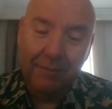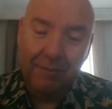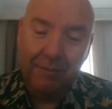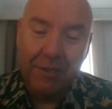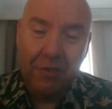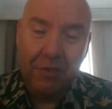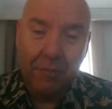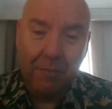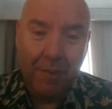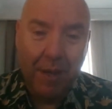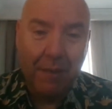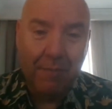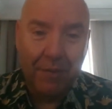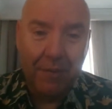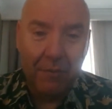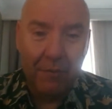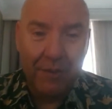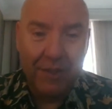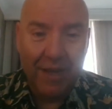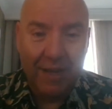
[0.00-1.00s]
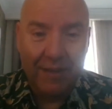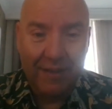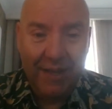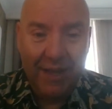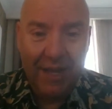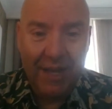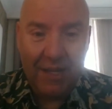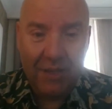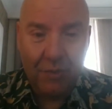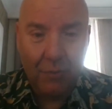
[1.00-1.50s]
piece of paper with
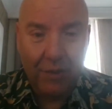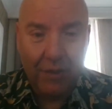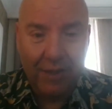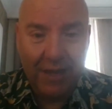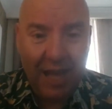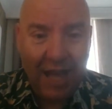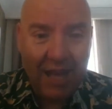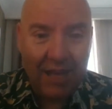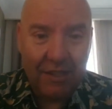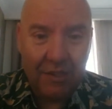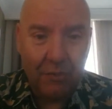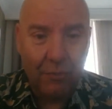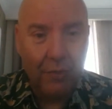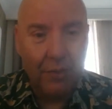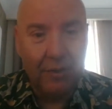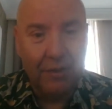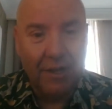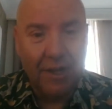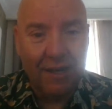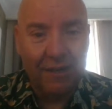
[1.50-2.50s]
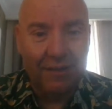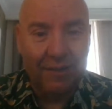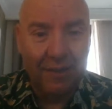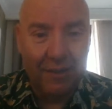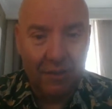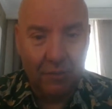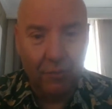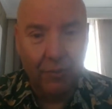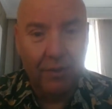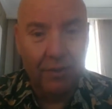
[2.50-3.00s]
ideas, with gags, with characters.